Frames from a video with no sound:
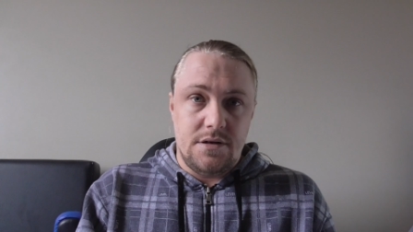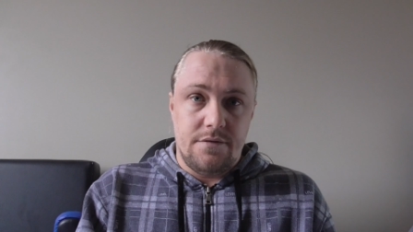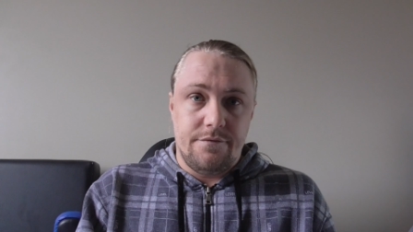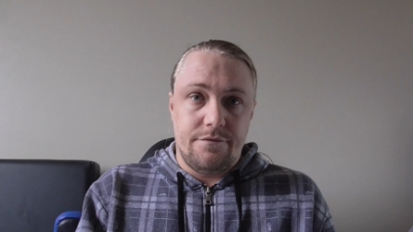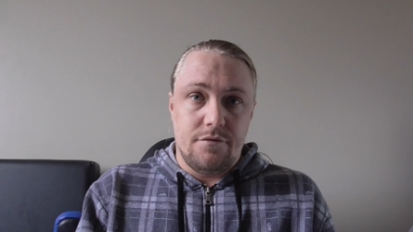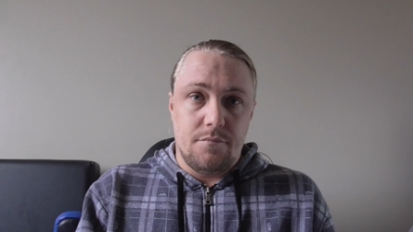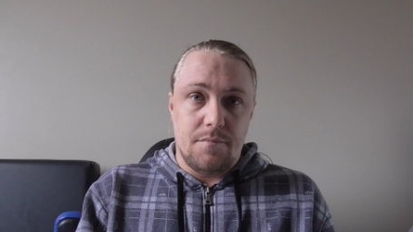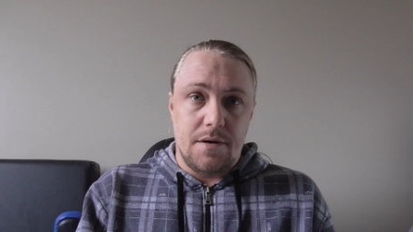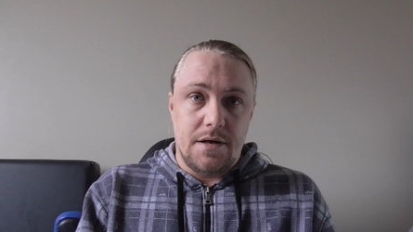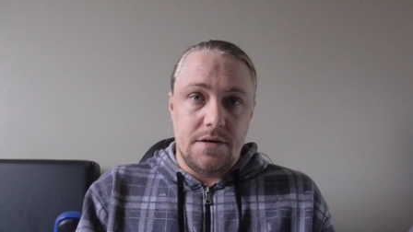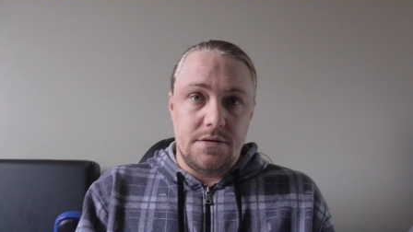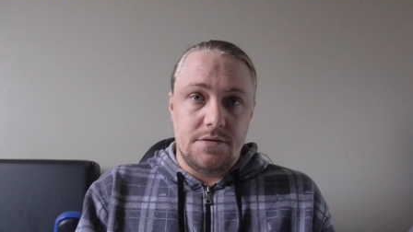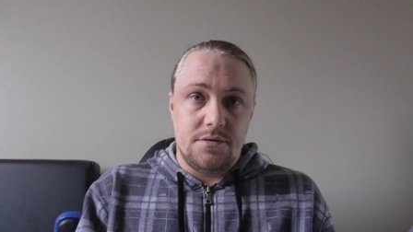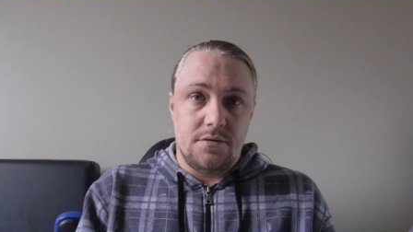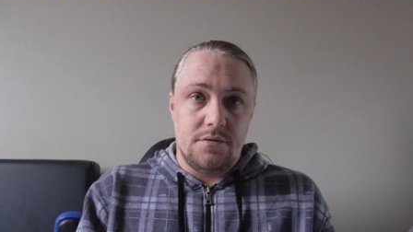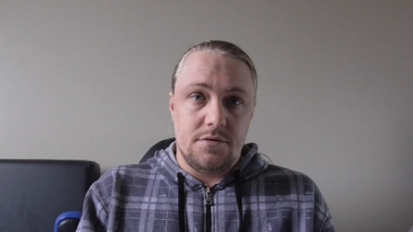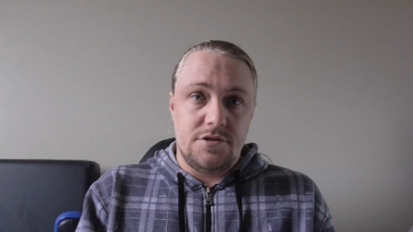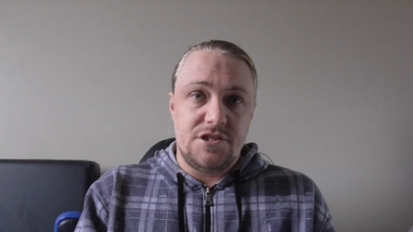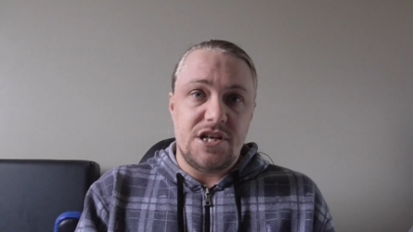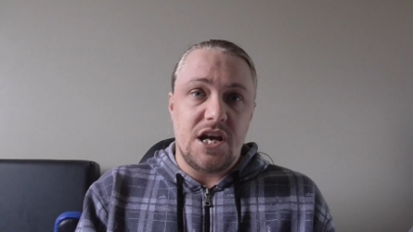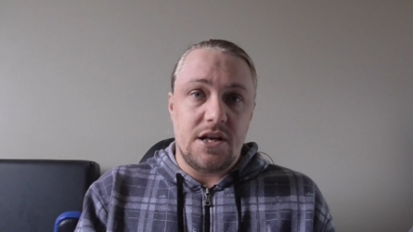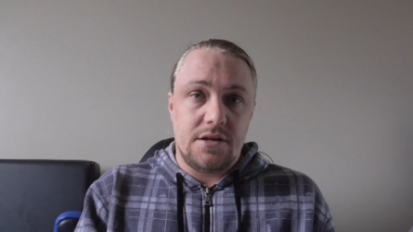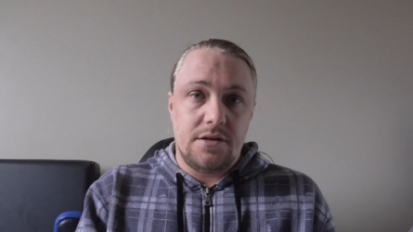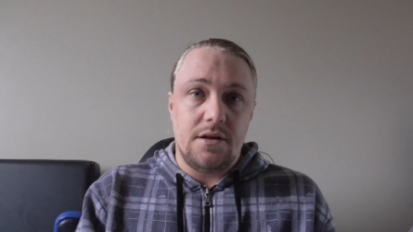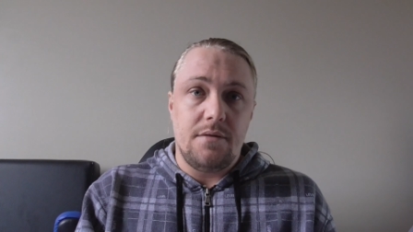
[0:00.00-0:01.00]
information,
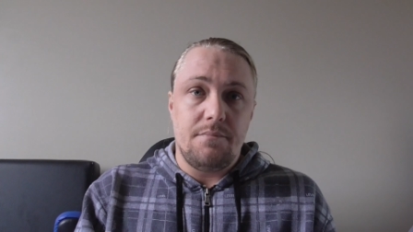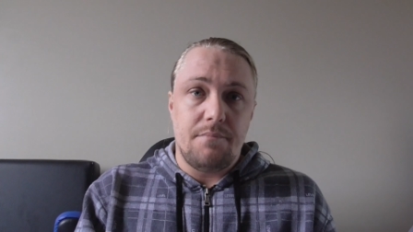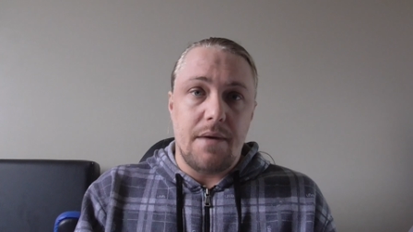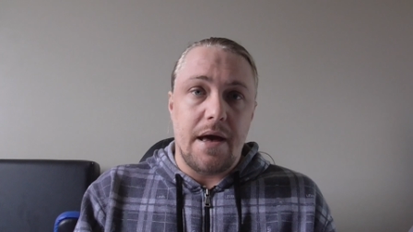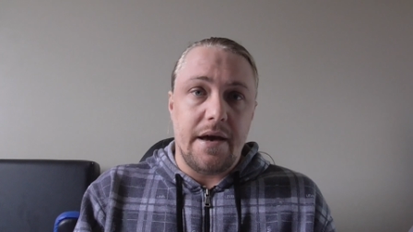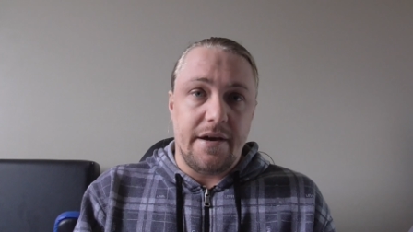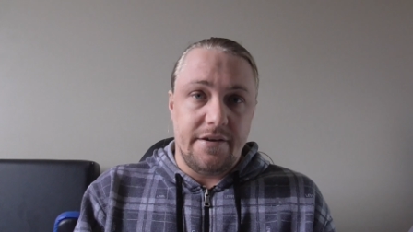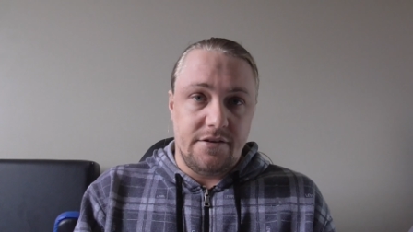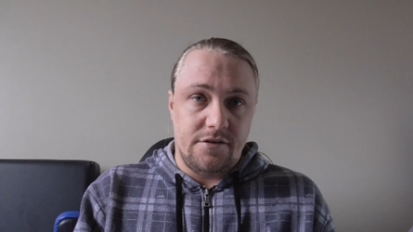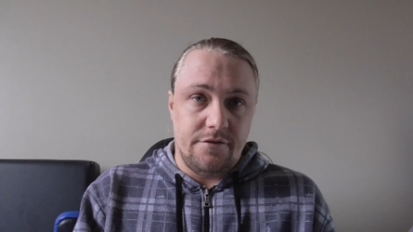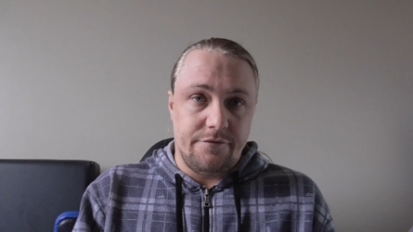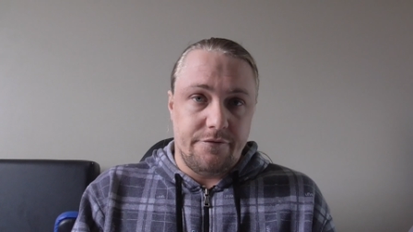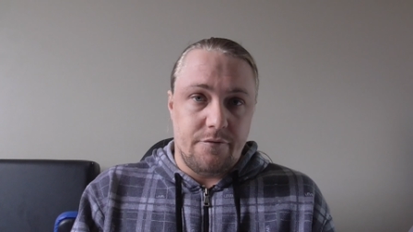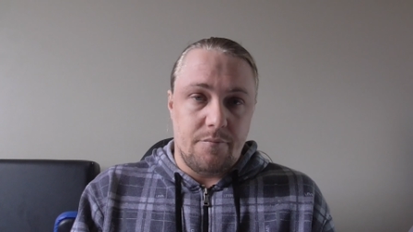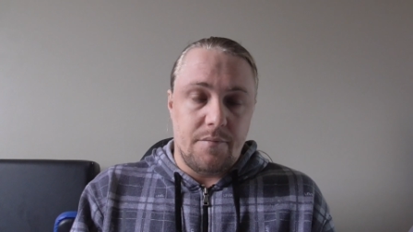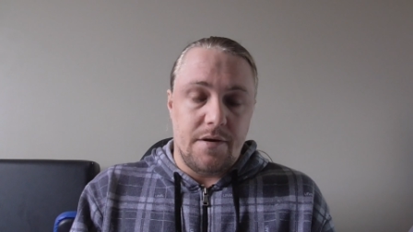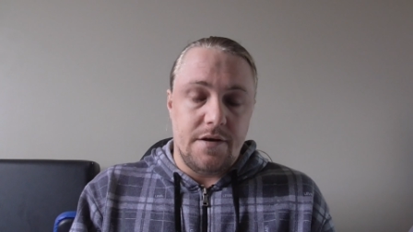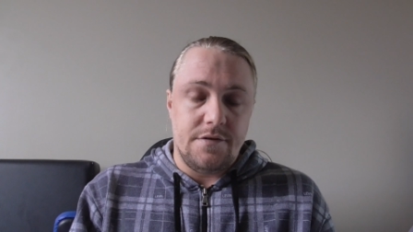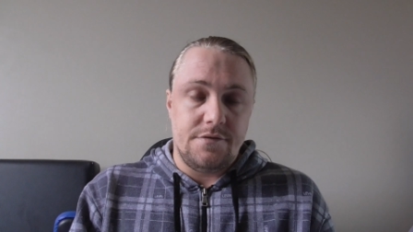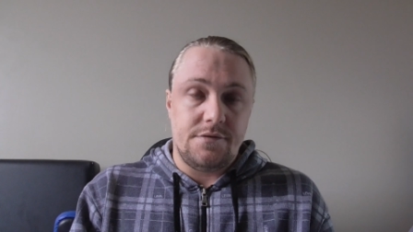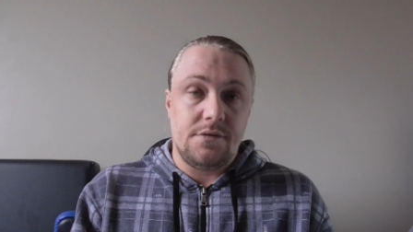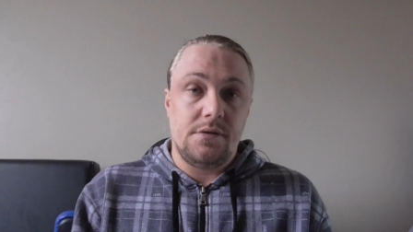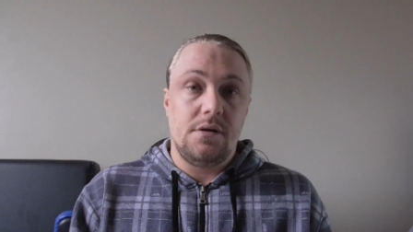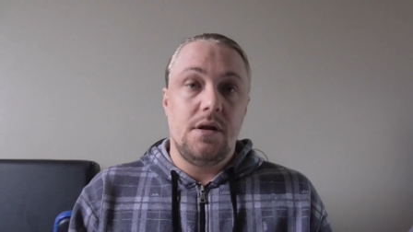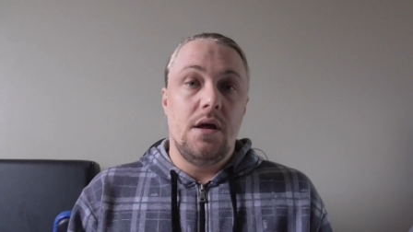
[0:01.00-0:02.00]
checked in baggage
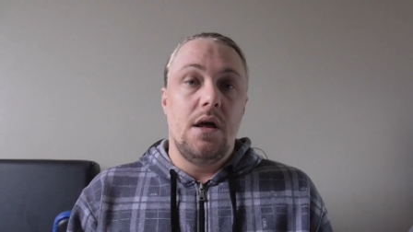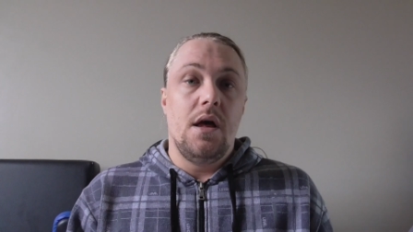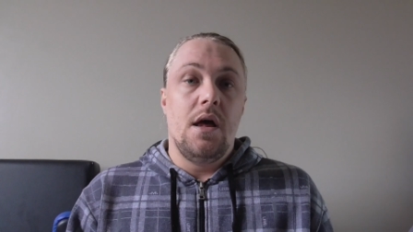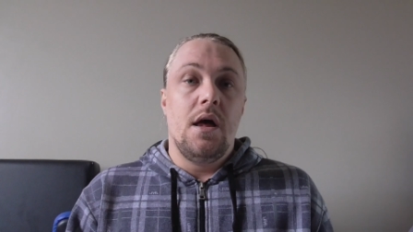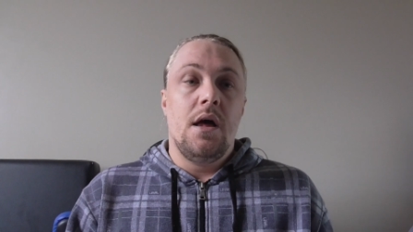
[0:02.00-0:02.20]
information.